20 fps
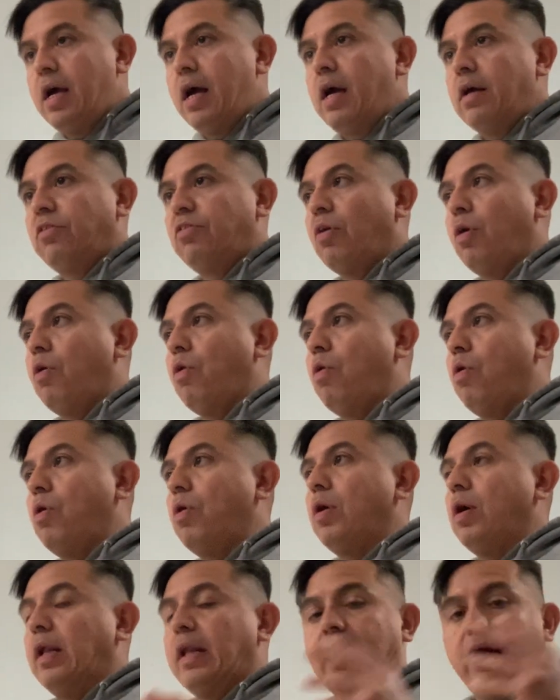So
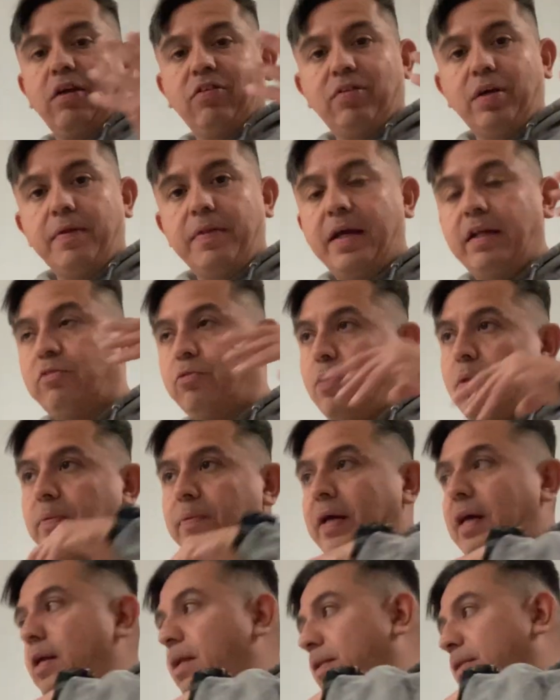like I say,
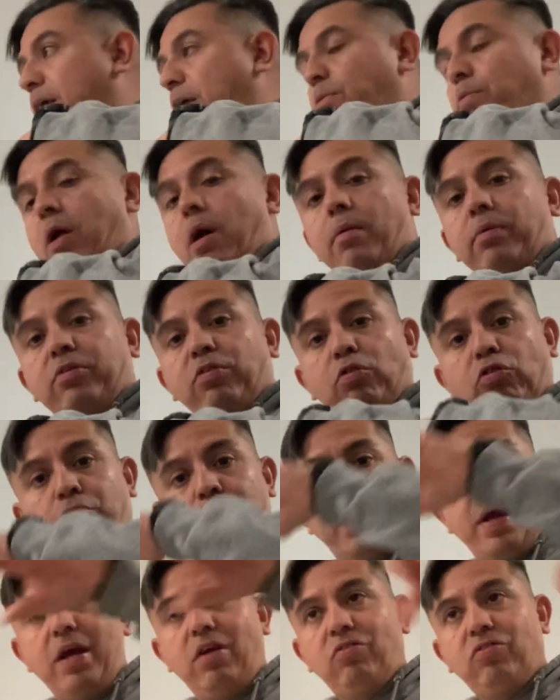they travel to
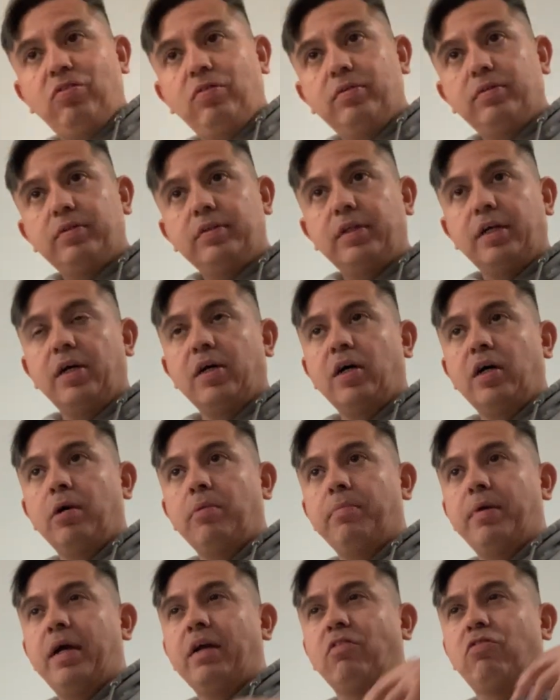space,
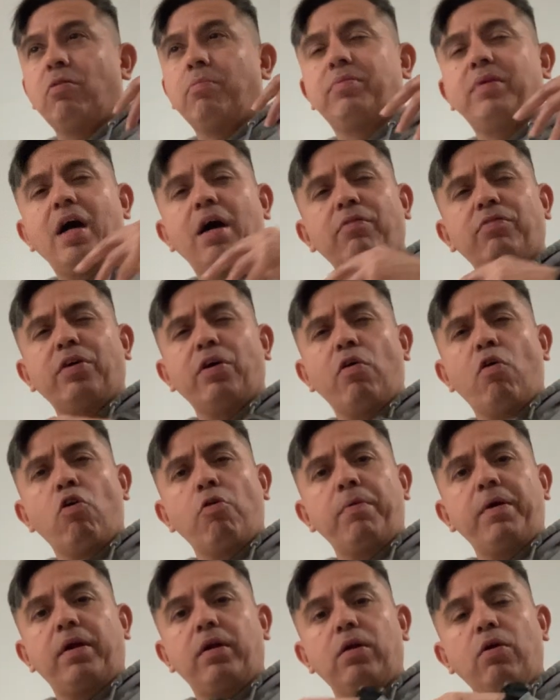and sometimes they
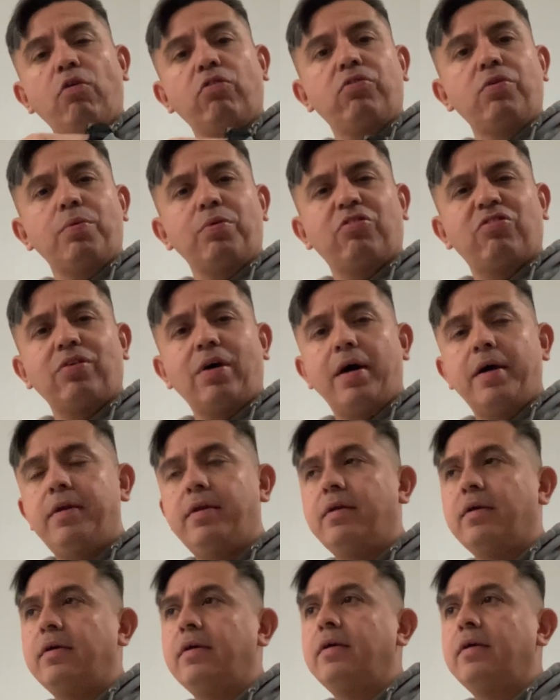orbit close to the sun.